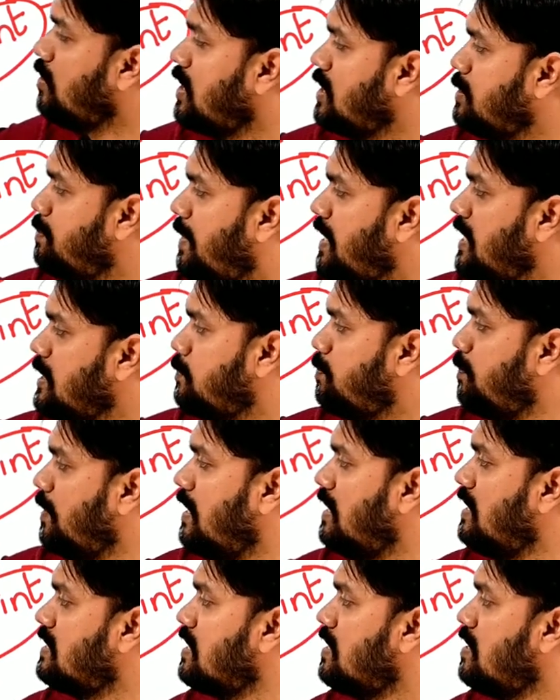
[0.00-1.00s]
on these
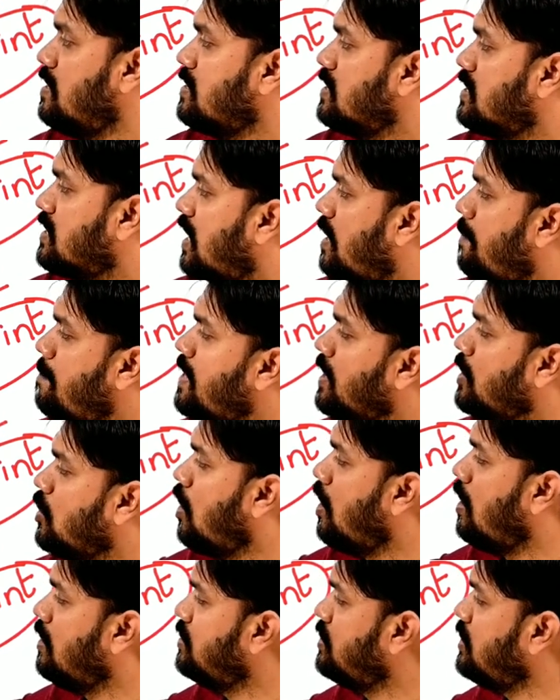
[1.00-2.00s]
principles, Scrum
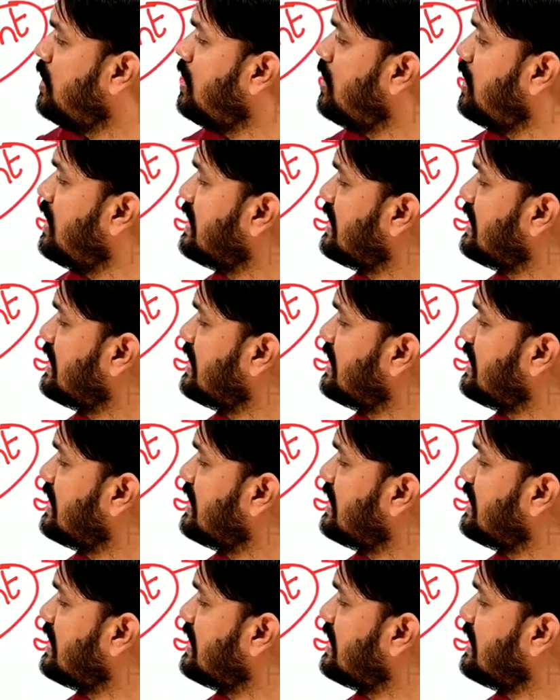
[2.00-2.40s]
methodology